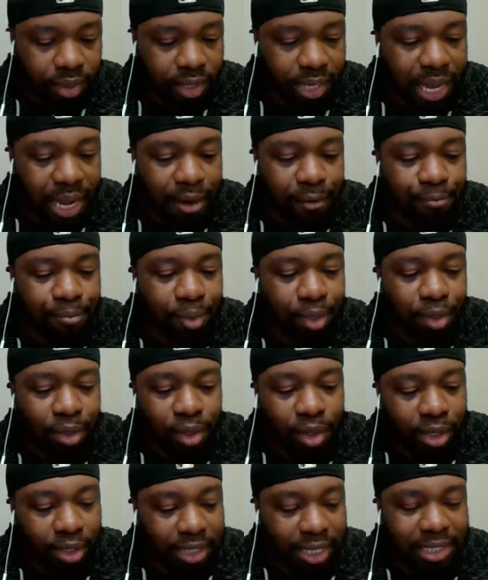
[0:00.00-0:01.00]

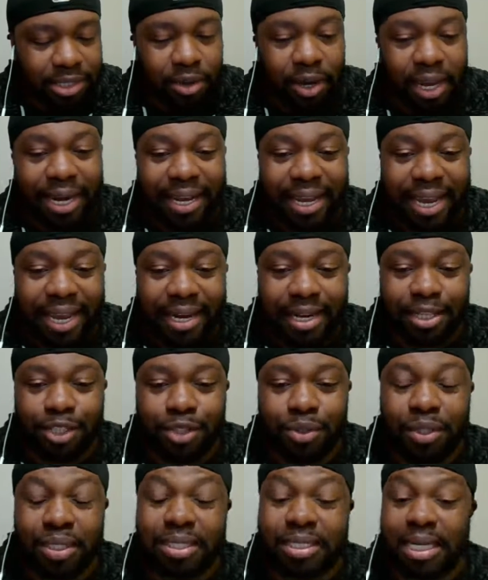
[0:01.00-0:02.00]
Now, let's go ahead and get into
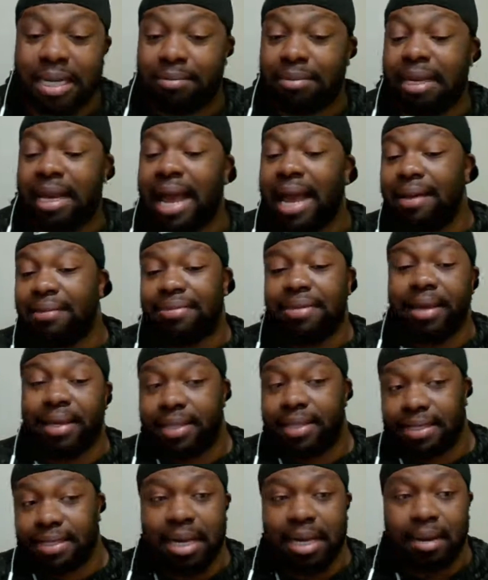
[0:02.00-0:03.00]
the team that I
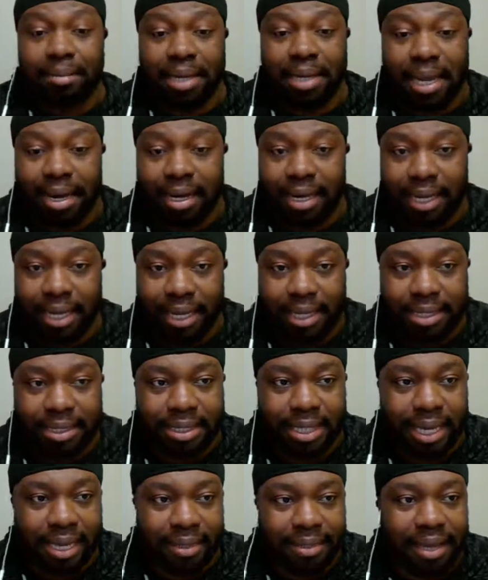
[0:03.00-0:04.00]
think is coming out of the East,
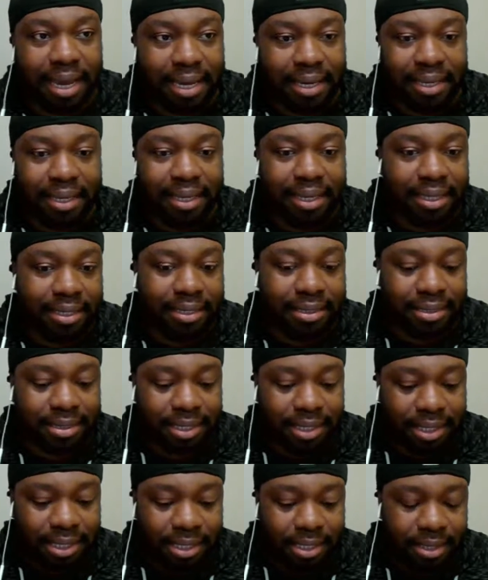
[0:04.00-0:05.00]
and that
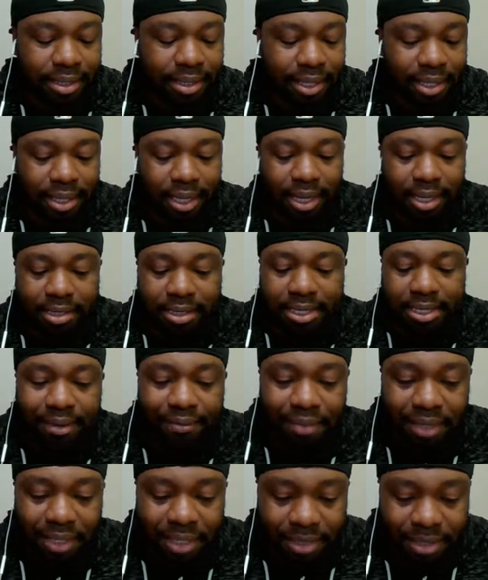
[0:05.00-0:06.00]
is the
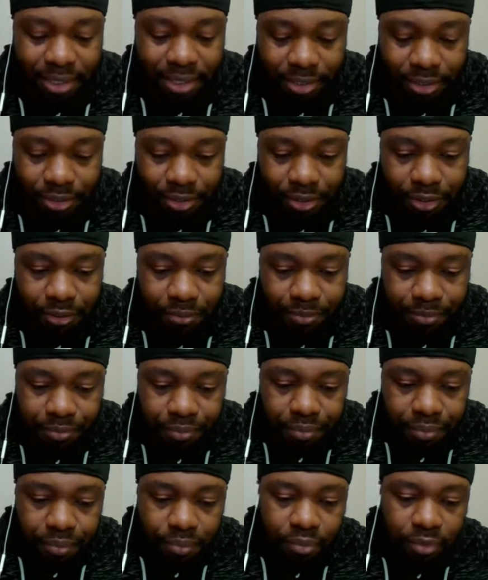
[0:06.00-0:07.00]
76ers.
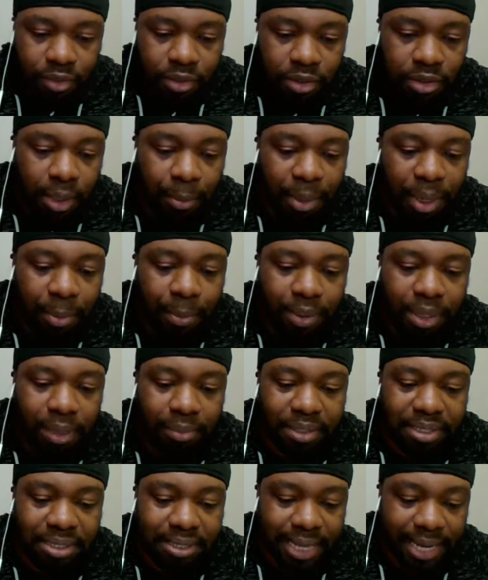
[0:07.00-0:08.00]
So I'm going to pull up
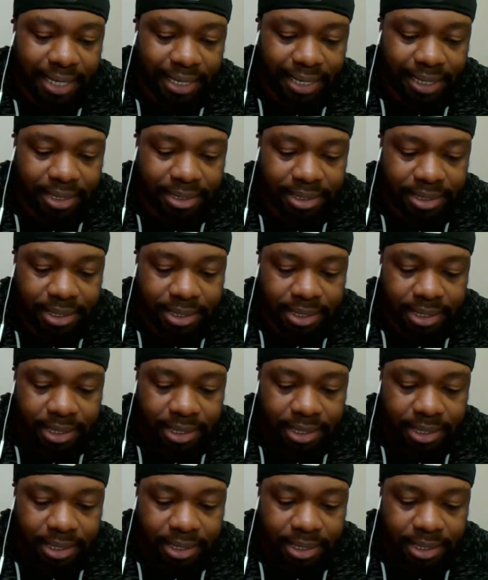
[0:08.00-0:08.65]
the standings